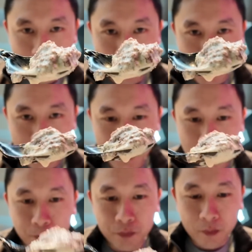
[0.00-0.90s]
of the mains,
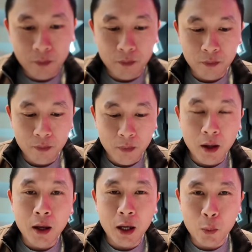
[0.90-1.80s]

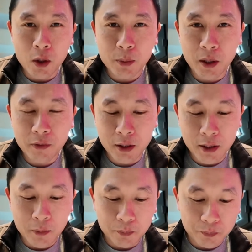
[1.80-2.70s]
it works perfectly.